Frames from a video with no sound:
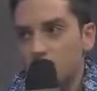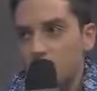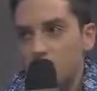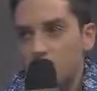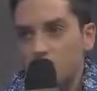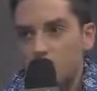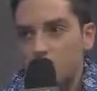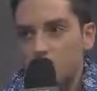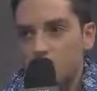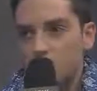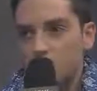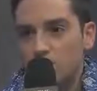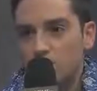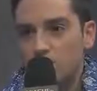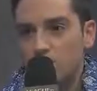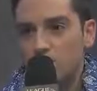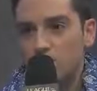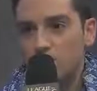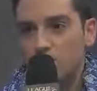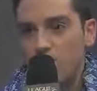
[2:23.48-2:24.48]

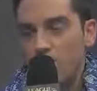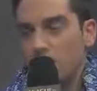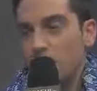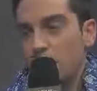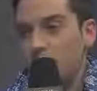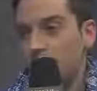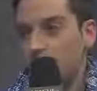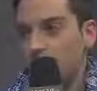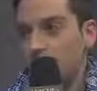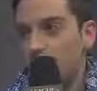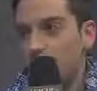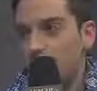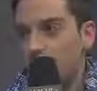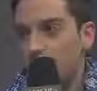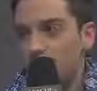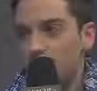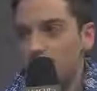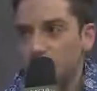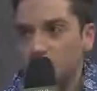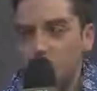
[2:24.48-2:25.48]
And I mean, you
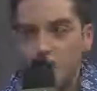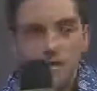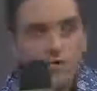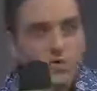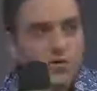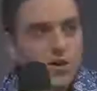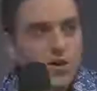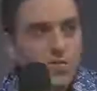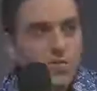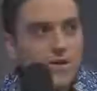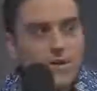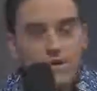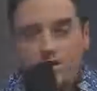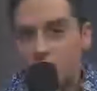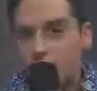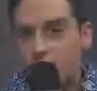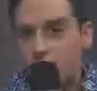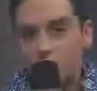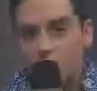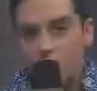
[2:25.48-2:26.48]
can ban Zed, you can ban
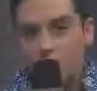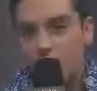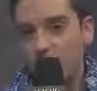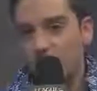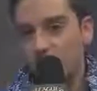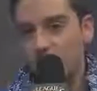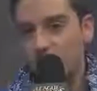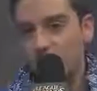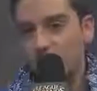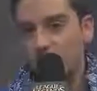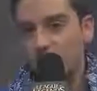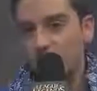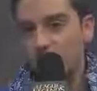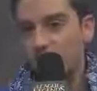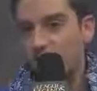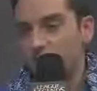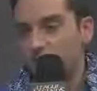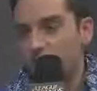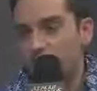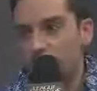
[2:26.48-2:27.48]
TF, you can ban all
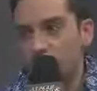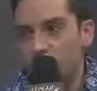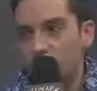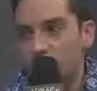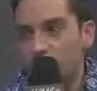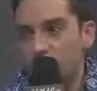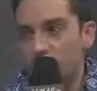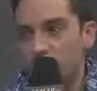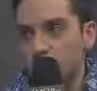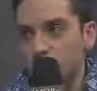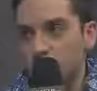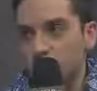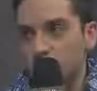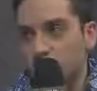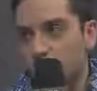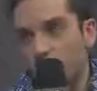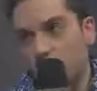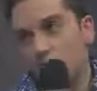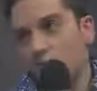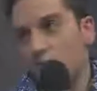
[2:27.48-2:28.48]
the split push heroes
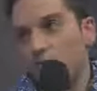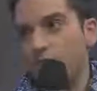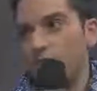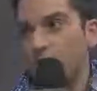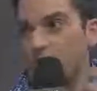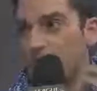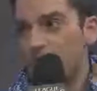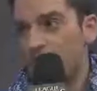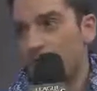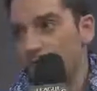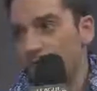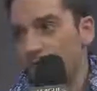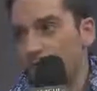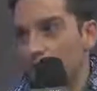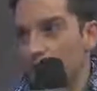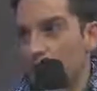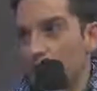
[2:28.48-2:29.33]
that he will find,